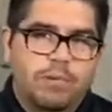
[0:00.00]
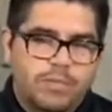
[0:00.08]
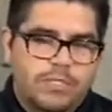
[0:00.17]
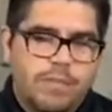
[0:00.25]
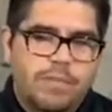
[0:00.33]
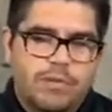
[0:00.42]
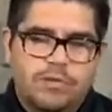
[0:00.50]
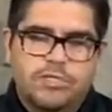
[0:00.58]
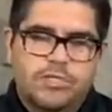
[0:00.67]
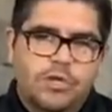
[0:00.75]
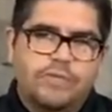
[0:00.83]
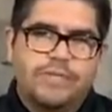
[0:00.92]
some of those
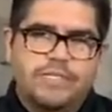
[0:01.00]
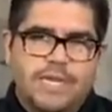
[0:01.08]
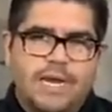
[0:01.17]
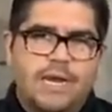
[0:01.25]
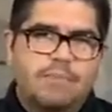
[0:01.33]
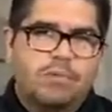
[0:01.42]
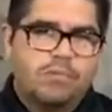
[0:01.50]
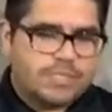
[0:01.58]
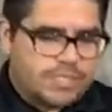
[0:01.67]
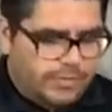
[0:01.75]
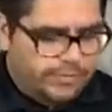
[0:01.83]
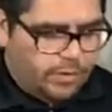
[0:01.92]
servants that Abram
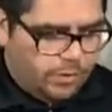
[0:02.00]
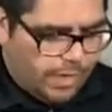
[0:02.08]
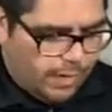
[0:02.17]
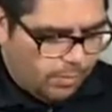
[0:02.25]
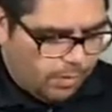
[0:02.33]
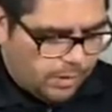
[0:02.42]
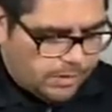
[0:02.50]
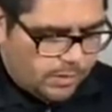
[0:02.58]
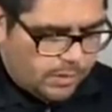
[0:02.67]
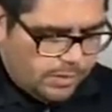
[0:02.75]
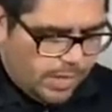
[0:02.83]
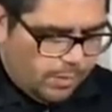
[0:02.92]
received who that were,
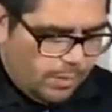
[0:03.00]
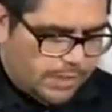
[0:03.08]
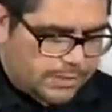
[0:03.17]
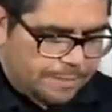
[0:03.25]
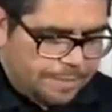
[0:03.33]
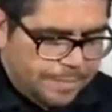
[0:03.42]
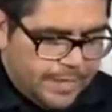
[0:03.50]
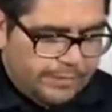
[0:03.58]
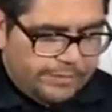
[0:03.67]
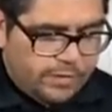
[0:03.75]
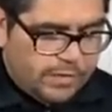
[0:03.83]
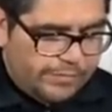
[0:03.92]
who that was. In,
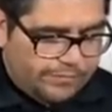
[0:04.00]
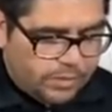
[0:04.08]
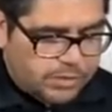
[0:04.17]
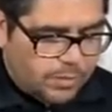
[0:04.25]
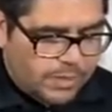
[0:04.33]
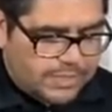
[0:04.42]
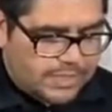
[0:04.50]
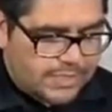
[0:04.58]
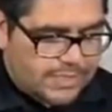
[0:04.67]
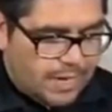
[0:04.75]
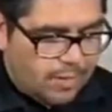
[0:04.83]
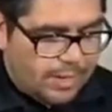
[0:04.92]
ver, in verse 1 says
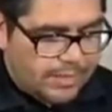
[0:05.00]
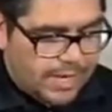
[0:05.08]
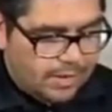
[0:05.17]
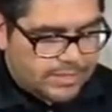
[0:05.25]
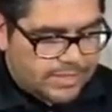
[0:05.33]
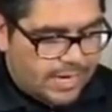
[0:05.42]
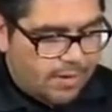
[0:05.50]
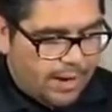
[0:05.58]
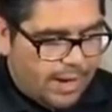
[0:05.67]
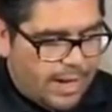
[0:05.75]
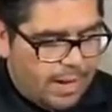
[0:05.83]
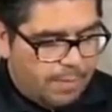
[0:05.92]
now now
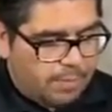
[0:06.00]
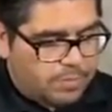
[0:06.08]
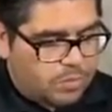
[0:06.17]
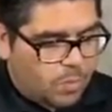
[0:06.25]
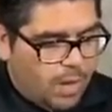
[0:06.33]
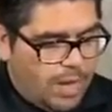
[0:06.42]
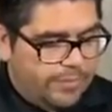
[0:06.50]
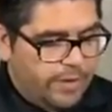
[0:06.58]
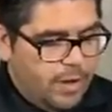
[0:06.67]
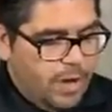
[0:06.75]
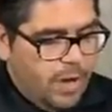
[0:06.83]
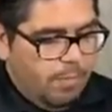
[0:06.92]
Sarai Abram's wife
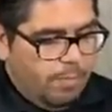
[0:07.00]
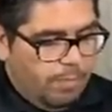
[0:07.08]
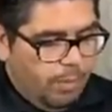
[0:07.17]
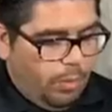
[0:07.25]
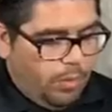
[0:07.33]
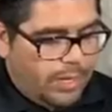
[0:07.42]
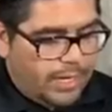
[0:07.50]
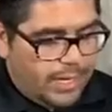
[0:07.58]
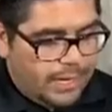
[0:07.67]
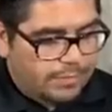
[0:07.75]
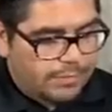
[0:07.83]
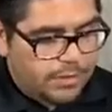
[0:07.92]
born
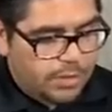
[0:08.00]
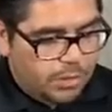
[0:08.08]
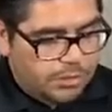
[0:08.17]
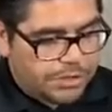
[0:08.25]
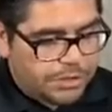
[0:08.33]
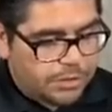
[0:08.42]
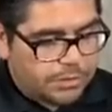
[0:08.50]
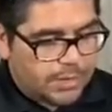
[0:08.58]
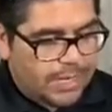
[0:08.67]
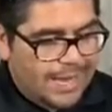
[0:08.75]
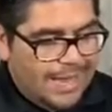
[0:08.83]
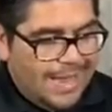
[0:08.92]
him no children,
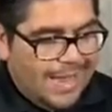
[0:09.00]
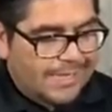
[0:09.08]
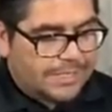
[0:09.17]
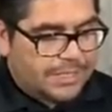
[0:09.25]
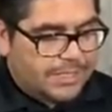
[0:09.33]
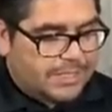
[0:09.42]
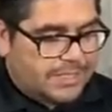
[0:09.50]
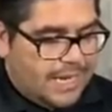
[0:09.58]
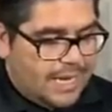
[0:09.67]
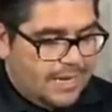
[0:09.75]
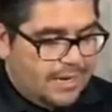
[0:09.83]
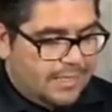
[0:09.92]
and she
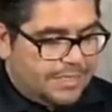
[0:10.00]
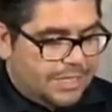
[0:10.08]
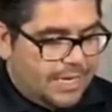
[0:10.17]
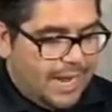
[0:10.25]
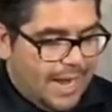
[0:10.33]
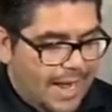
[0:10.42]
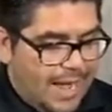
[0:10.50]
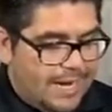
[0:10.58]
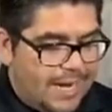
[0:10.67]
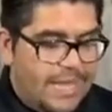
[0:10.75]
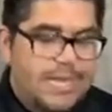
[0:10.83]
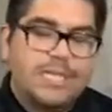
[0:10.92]
said she had
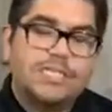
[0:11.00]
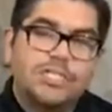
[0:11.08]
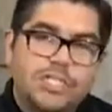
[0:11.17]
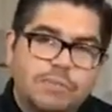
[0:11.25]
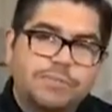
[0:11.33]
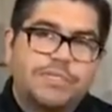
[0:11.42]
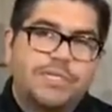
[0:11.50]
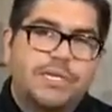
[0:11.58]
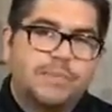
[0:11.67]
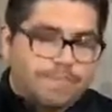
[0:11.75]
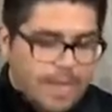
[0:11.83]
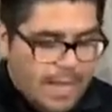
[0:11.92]
an Egyptian